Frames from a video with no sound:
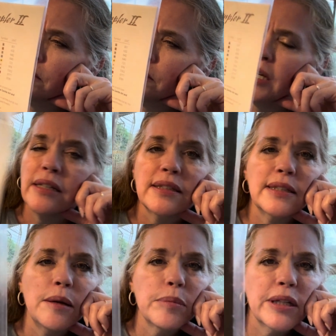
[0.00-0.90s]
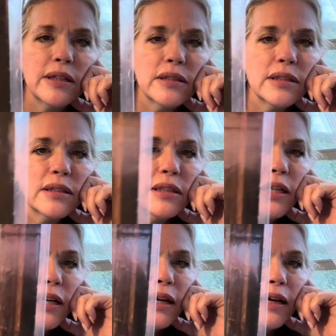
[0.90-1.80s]
Yeah, Yes, samplings.
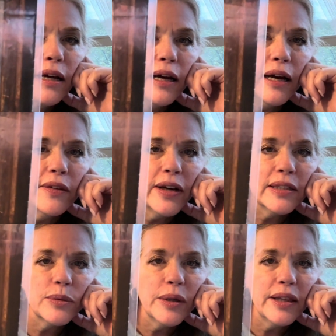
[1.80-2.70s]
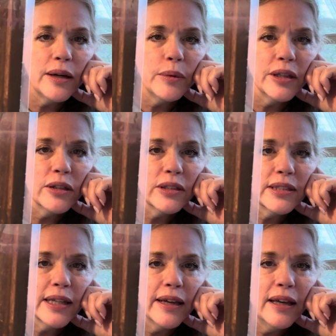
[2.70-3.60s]
And that's what that one
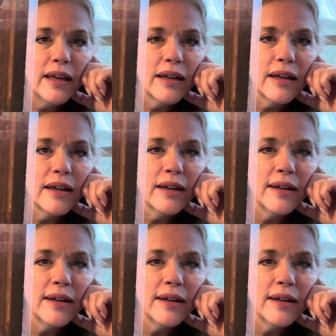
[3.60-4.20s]
looks like.